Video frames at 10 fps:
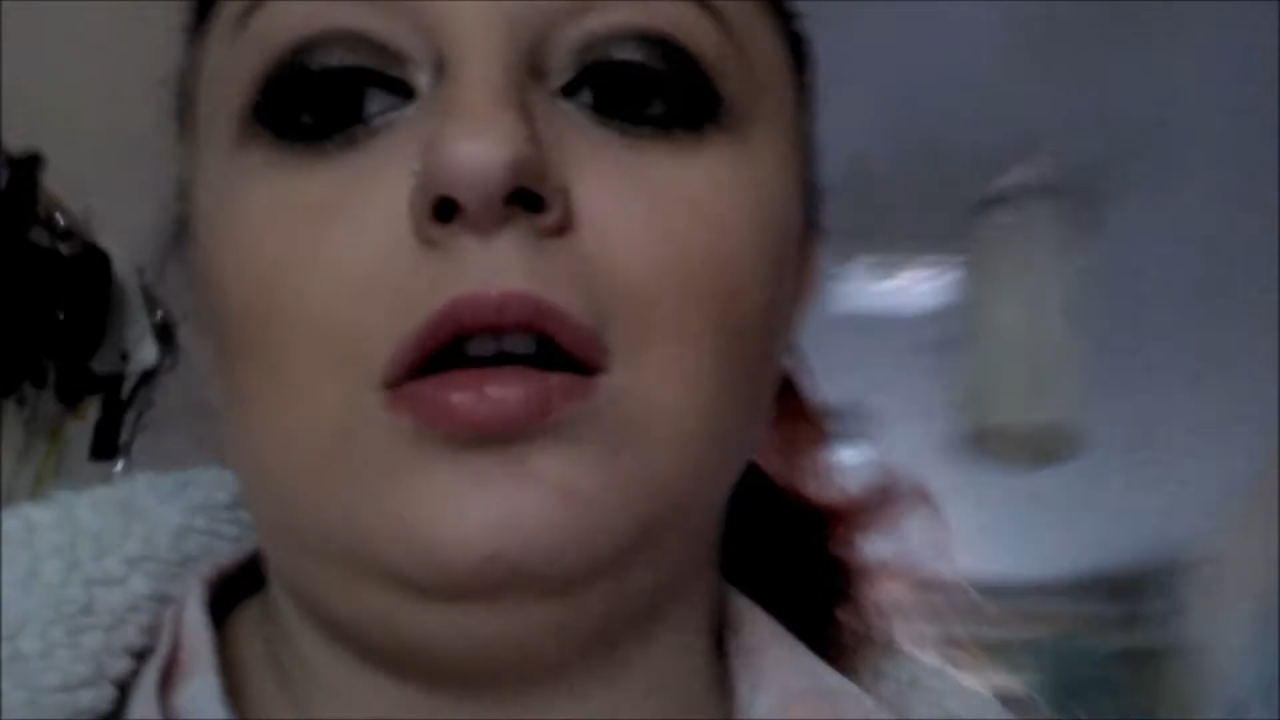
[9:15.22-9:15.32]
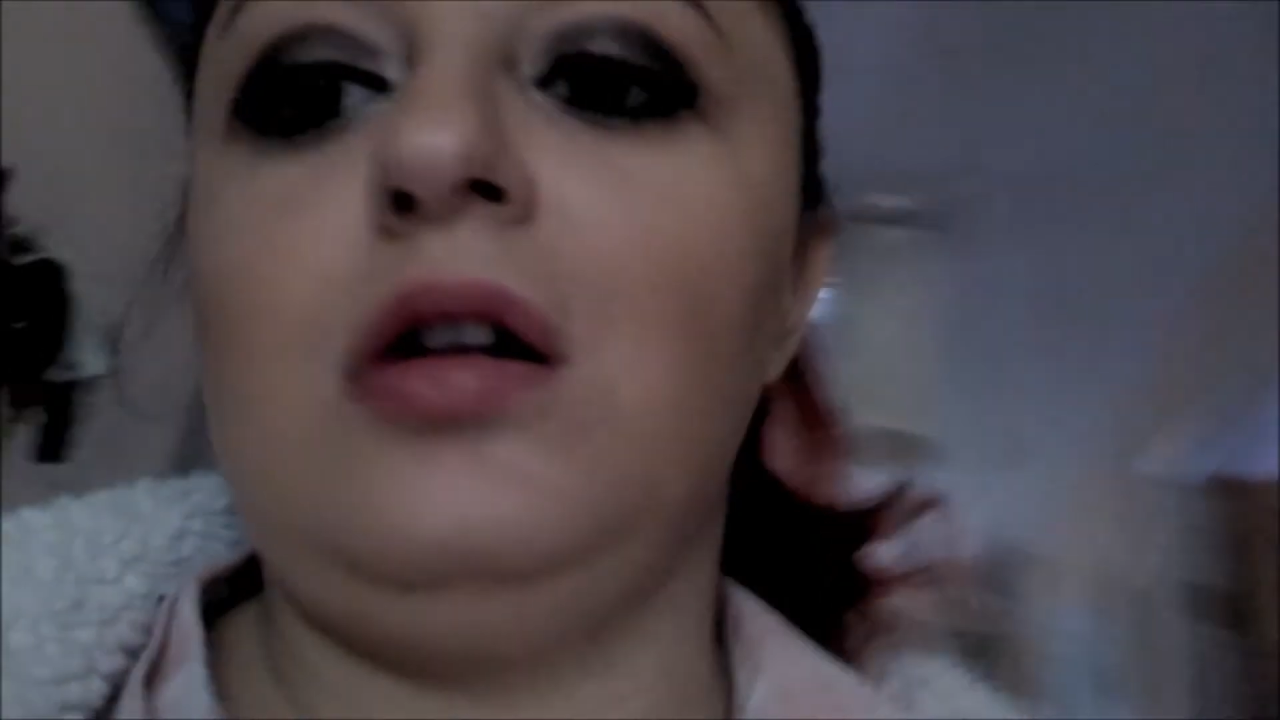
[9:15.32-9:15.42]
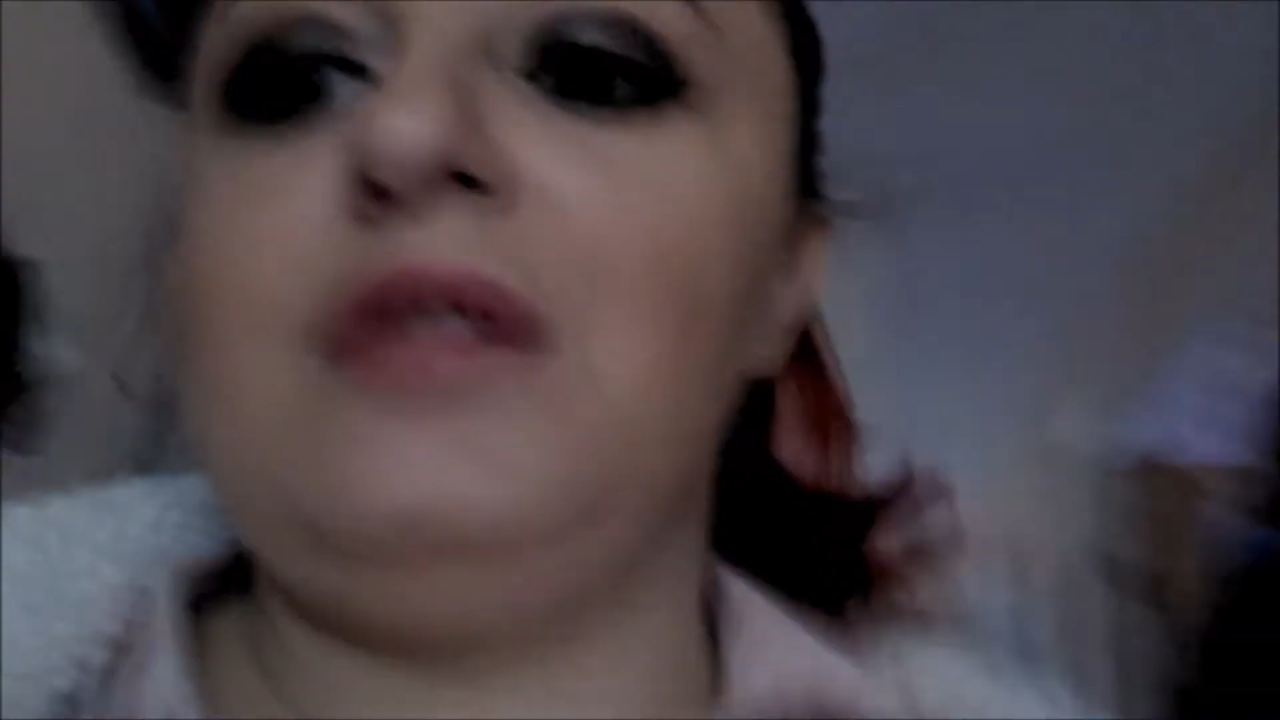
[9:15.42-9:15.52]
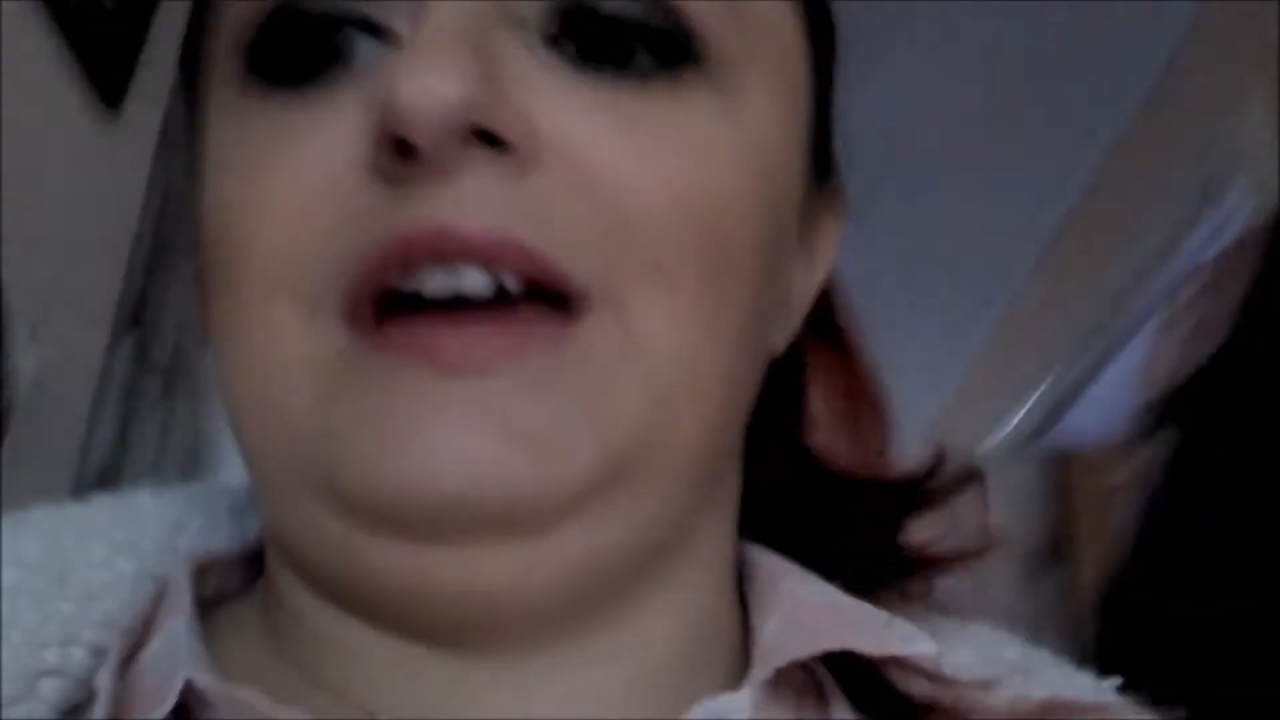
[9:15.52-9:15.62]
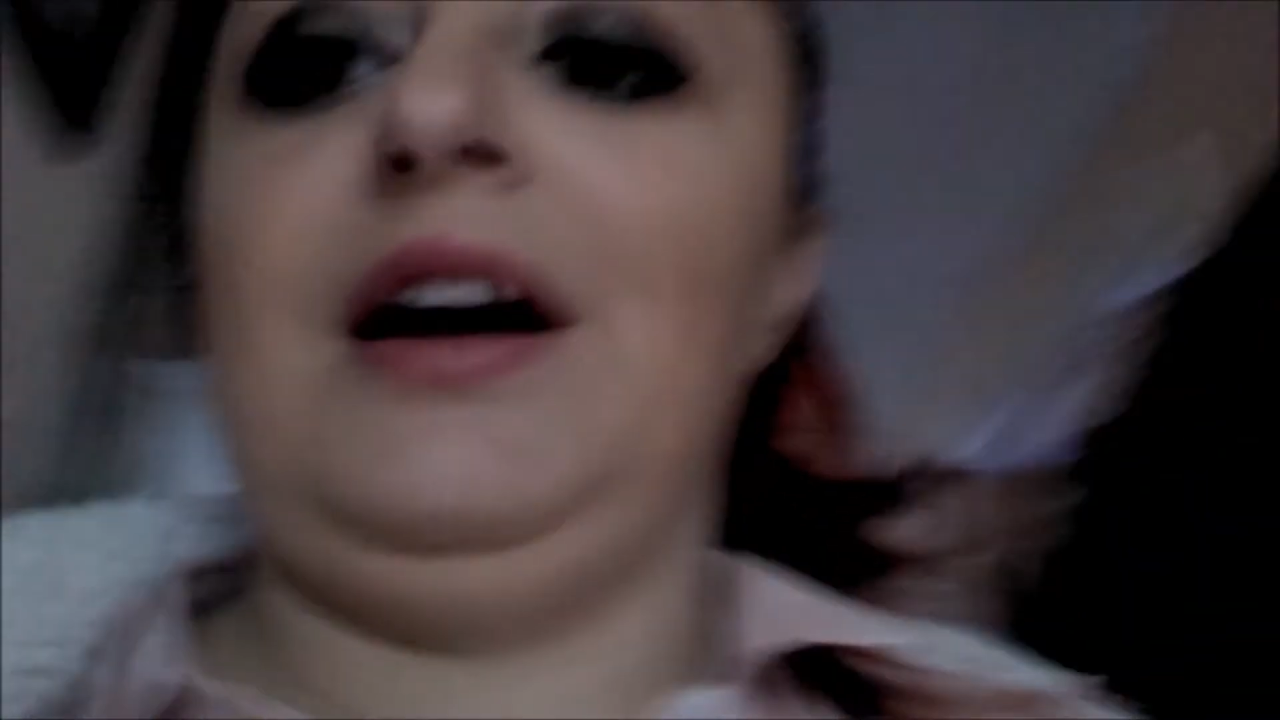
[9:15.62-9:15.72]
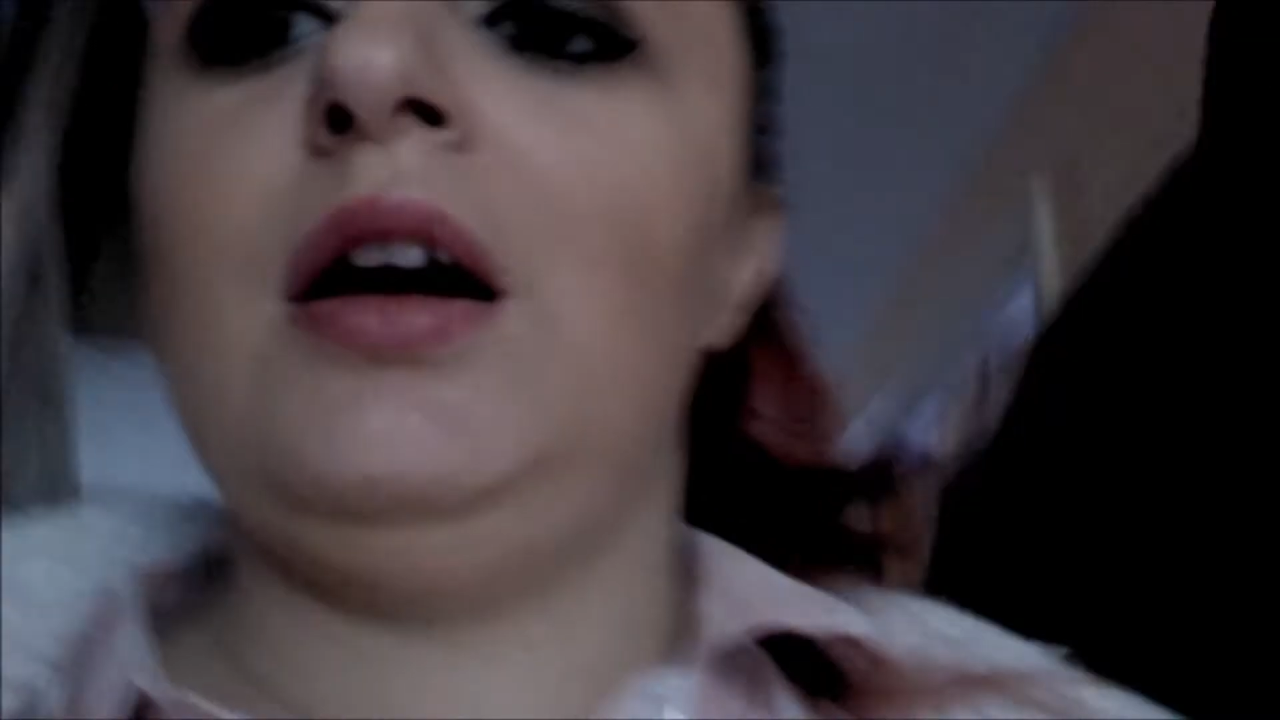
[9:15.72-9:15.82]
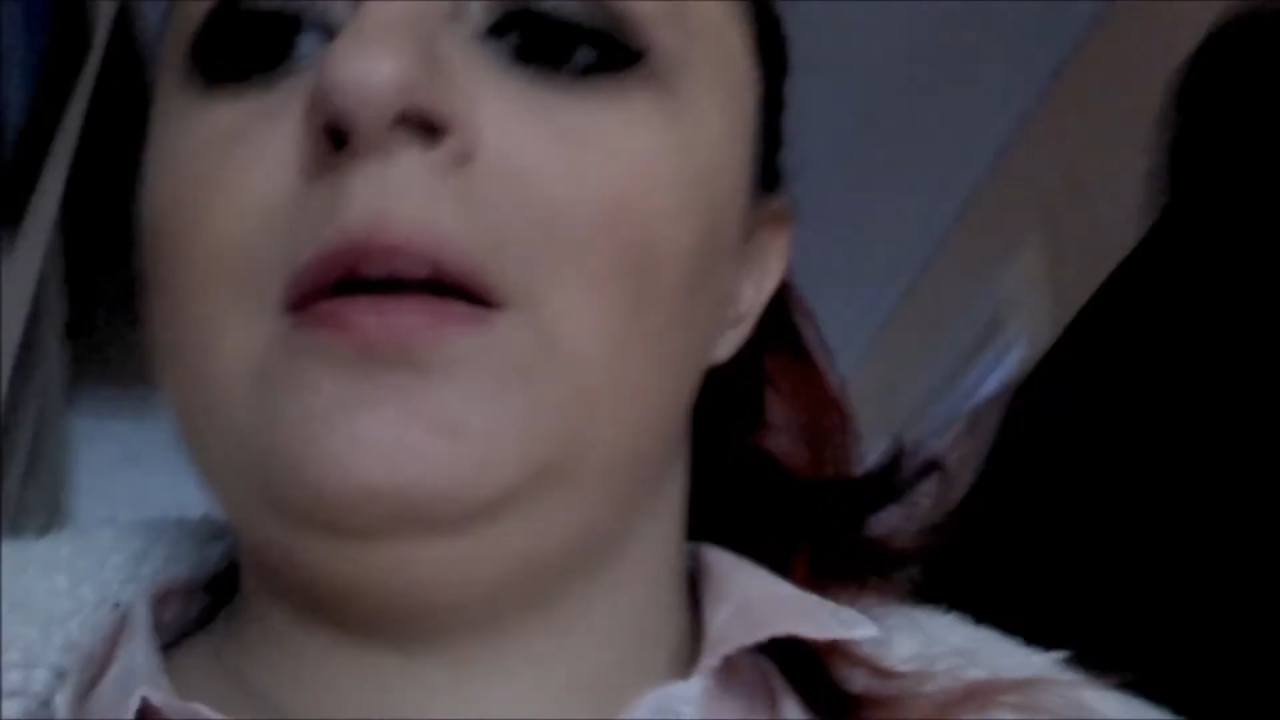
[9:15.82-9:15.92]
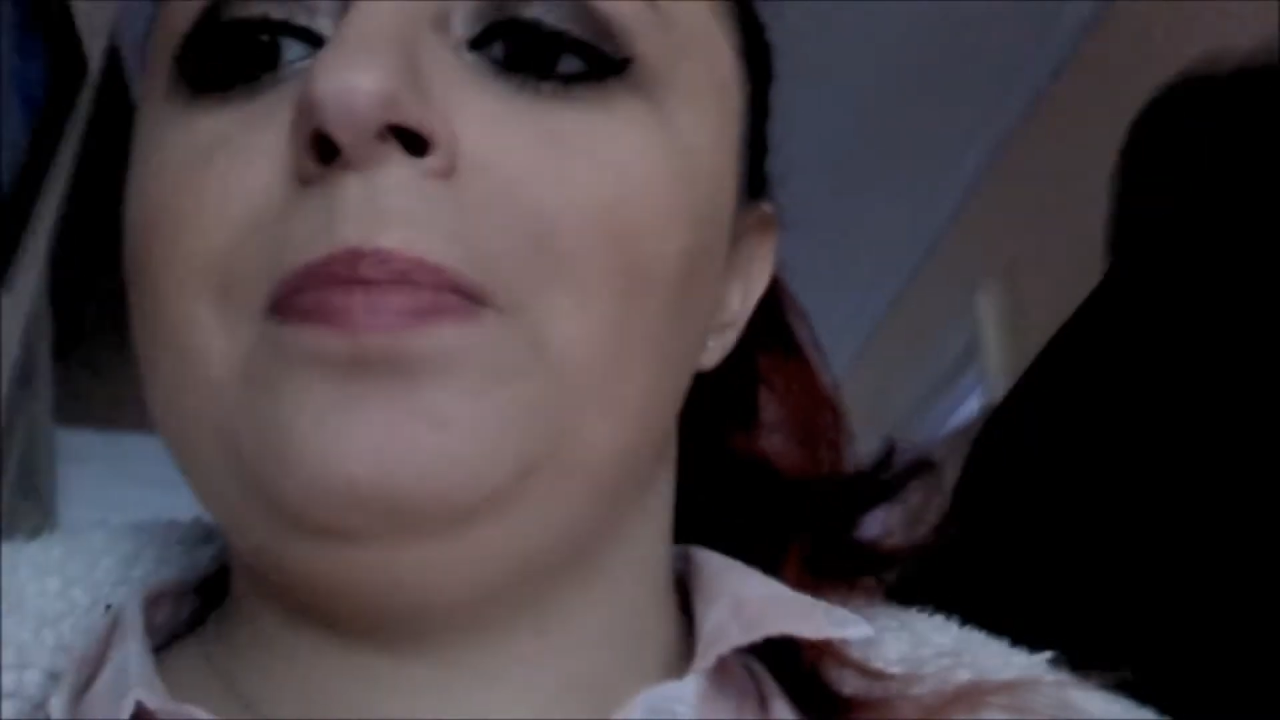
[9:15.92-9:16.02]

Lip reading: Oh dear.